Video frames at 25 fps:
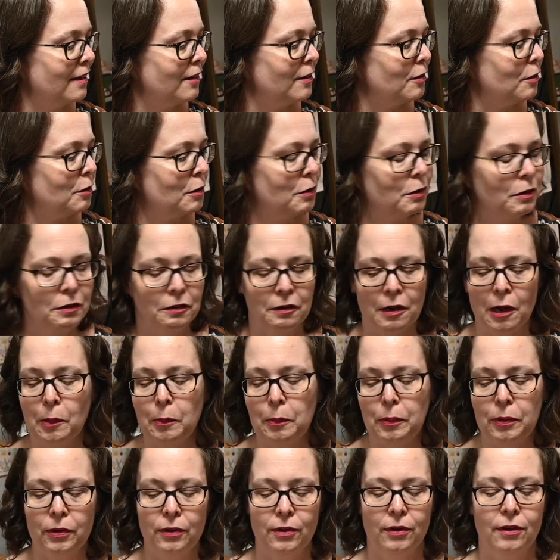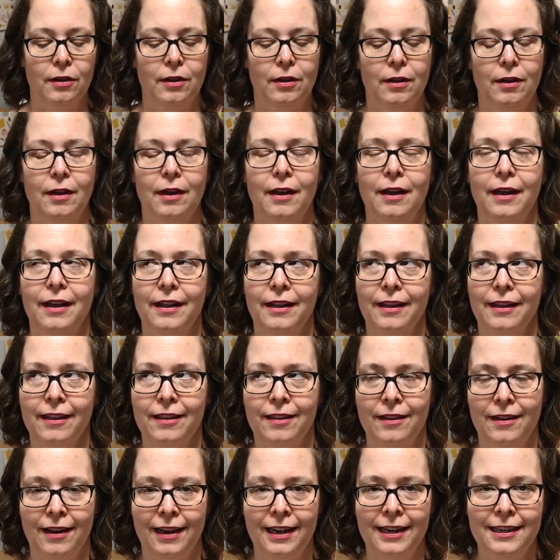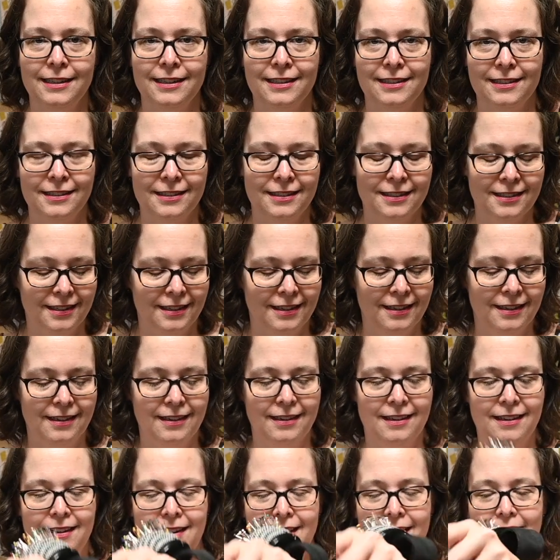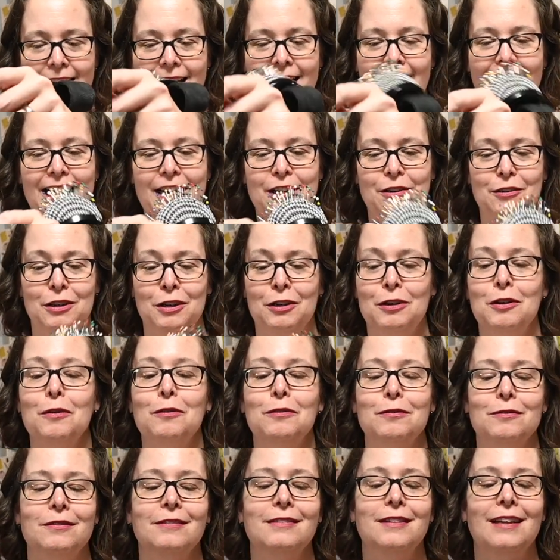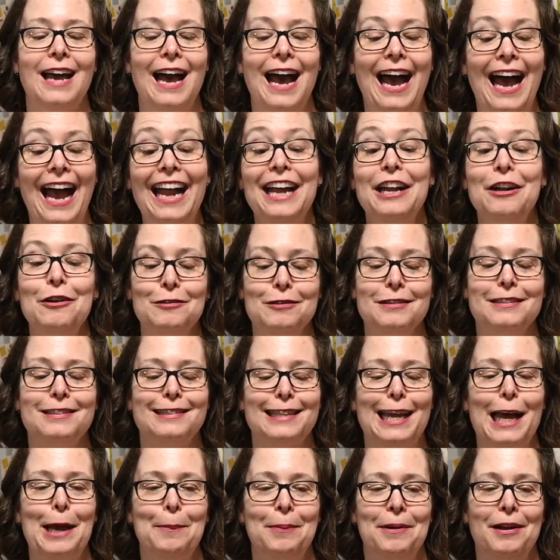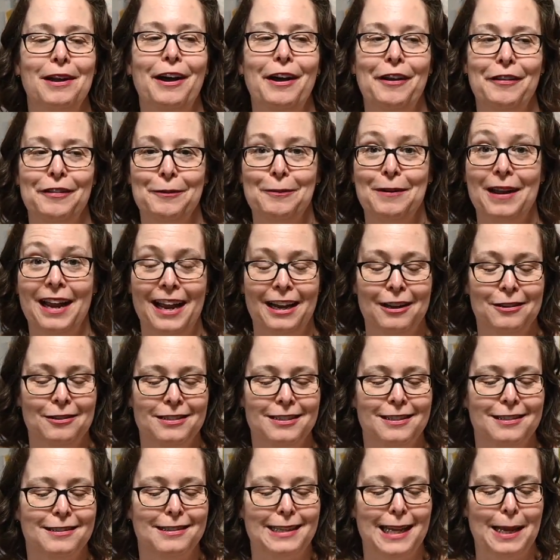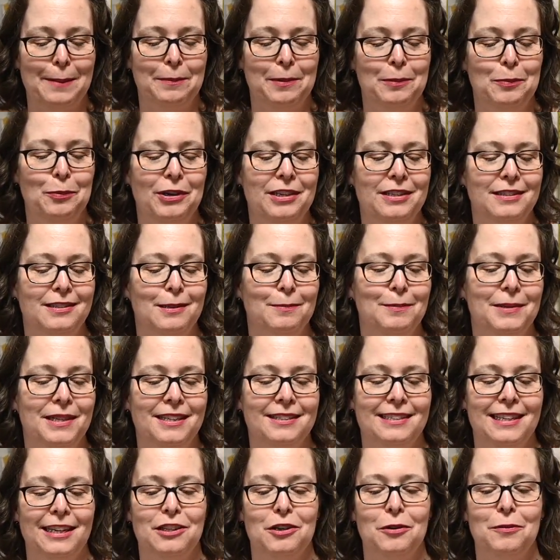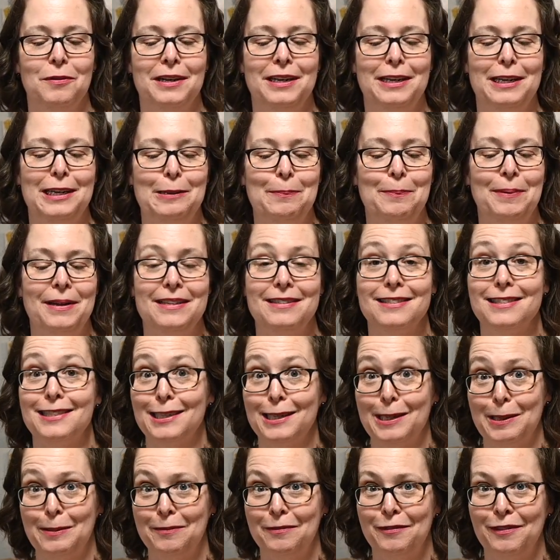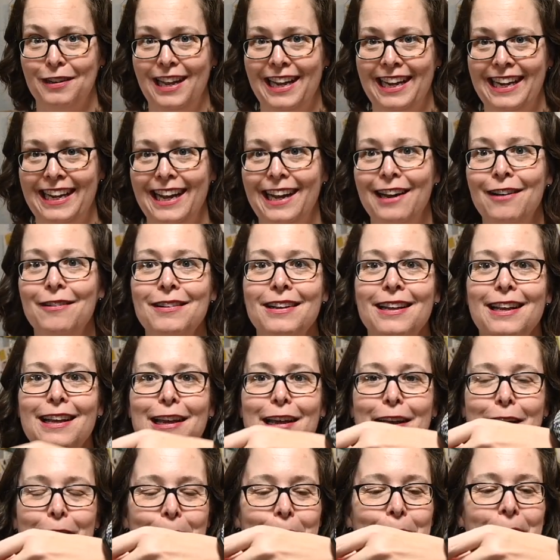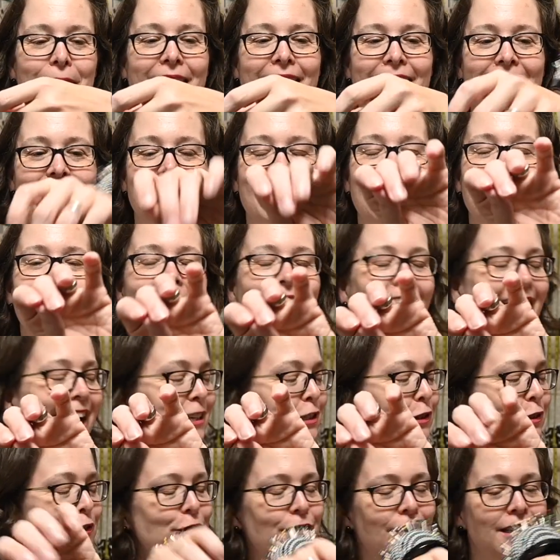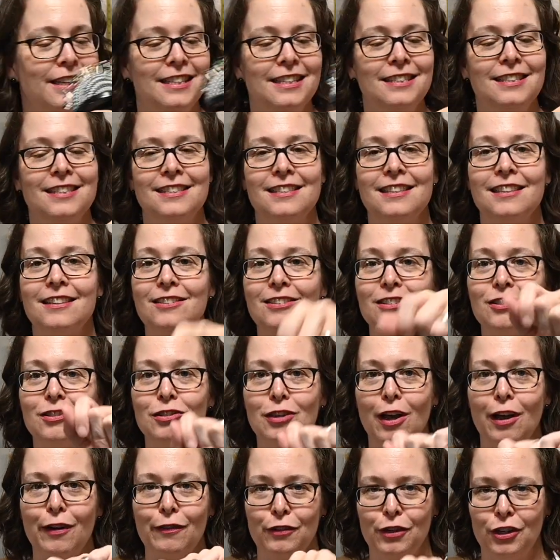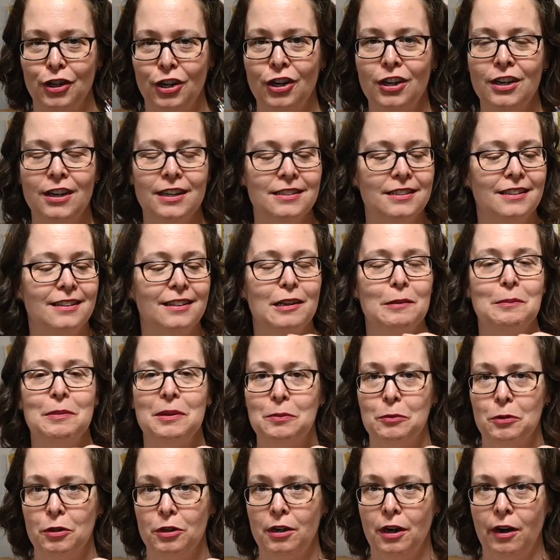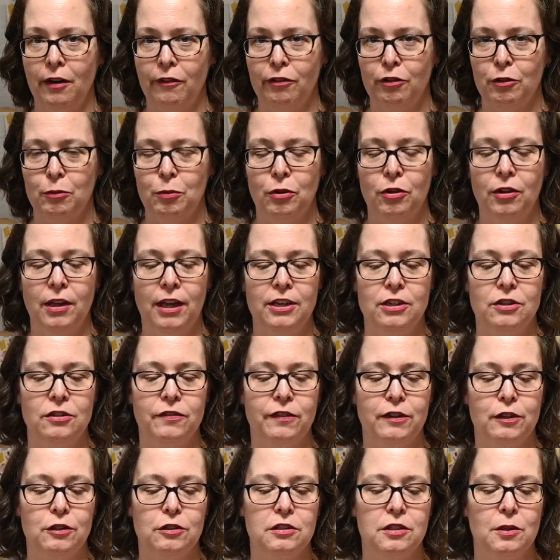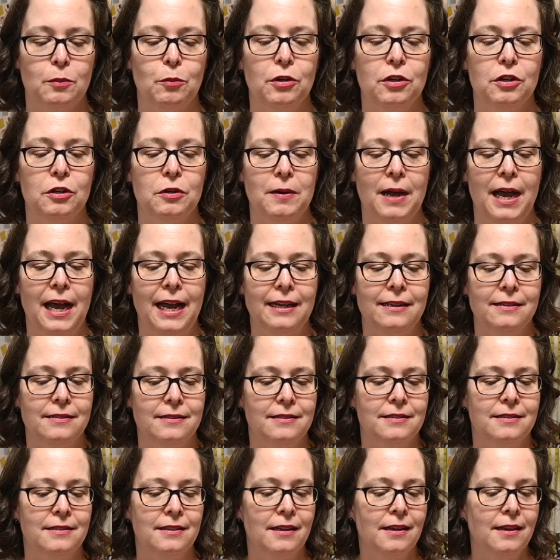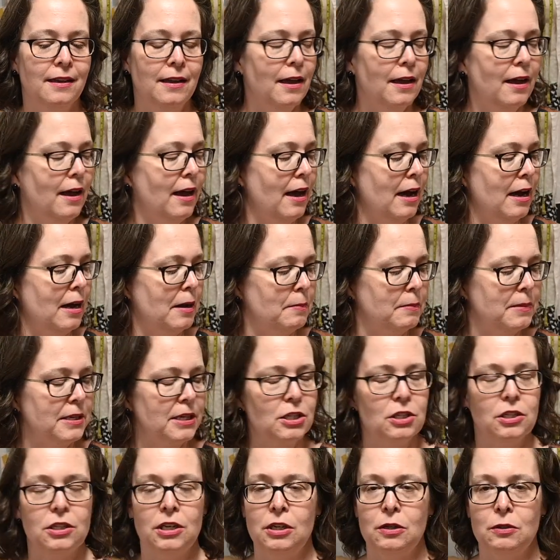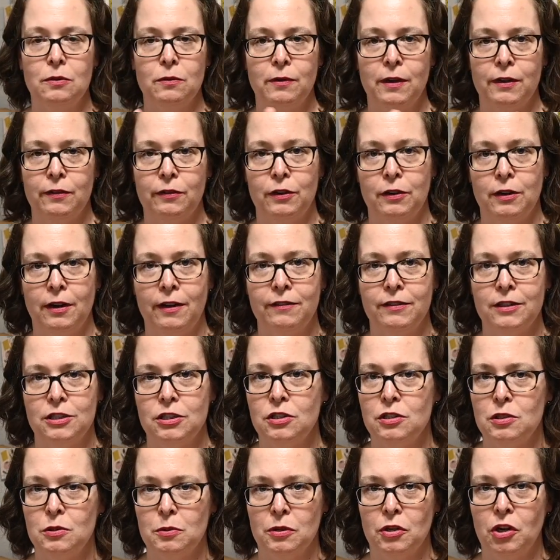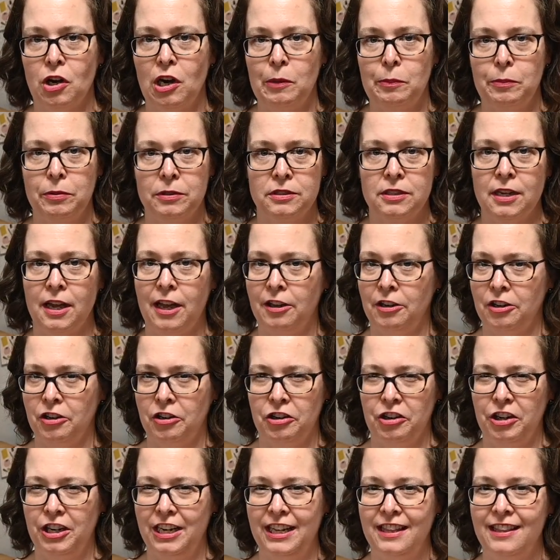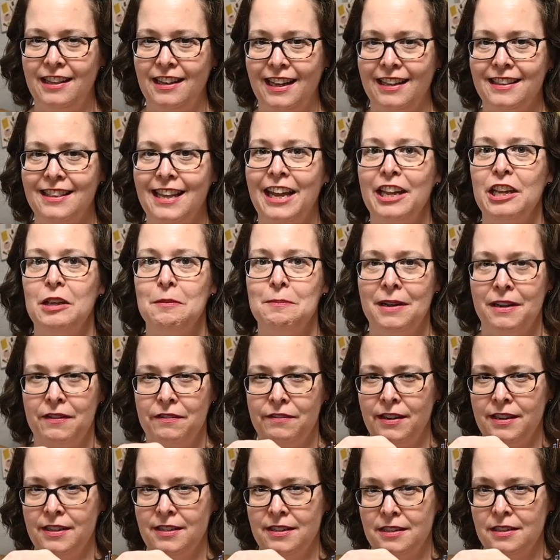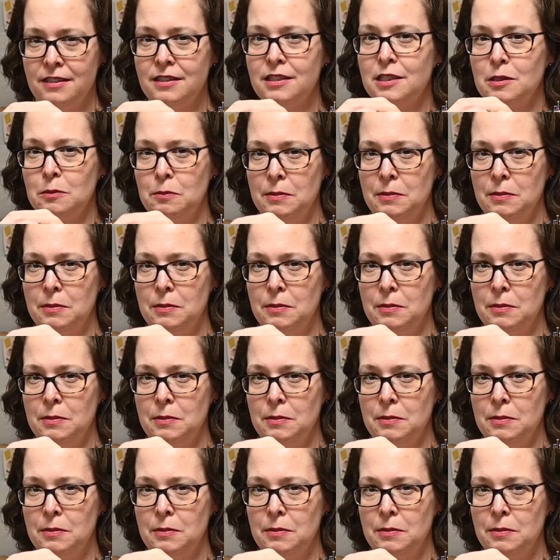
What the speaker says: who grew up in the 90s, I don't slap it on the way I used to slap a bracelet because I don't want any pins to come flying out. But I do find this is a little softer, it's a little bit more comfortable, and if you're someone who has, if you have issues with carpal tunnel or anything like that, you might find this to